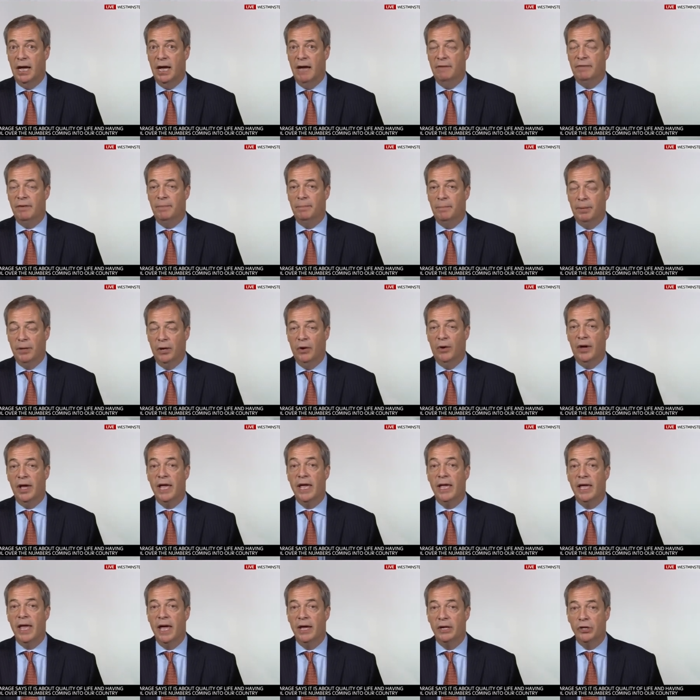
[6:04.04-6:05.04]
of
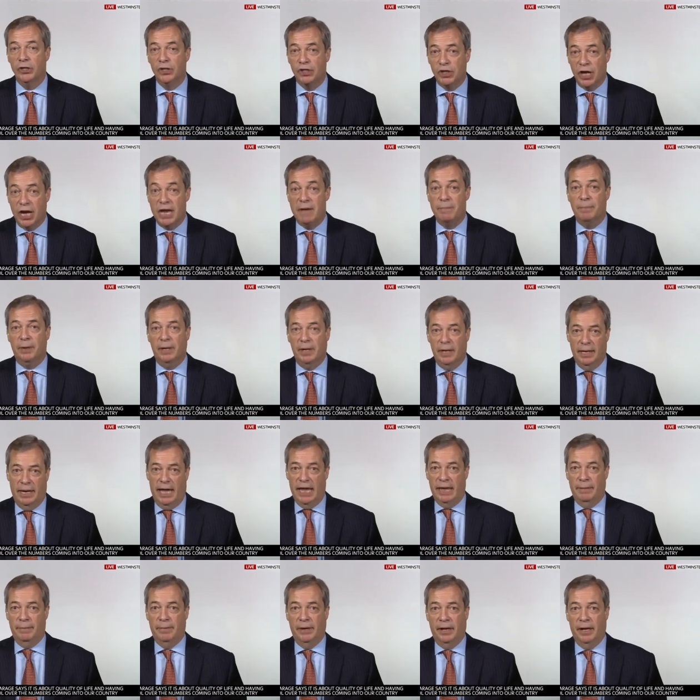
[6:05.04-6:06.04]
employing cheap
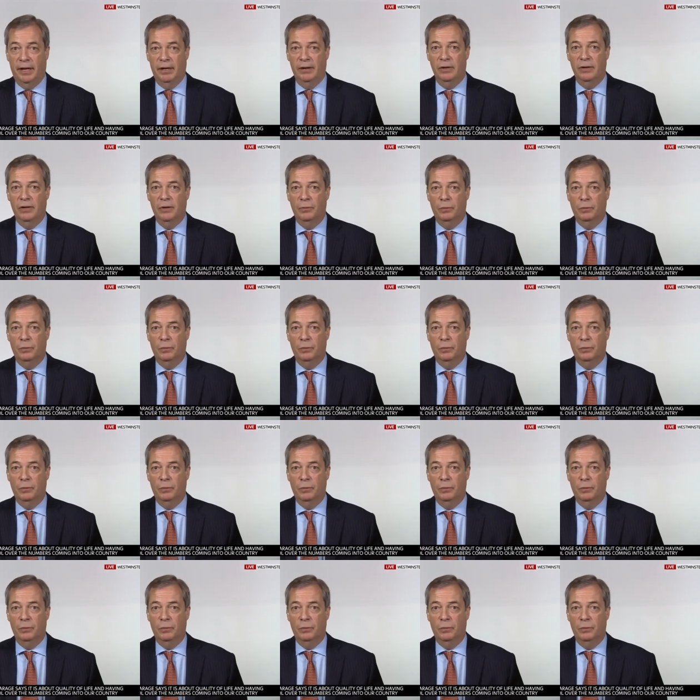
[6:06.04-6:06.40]
labour,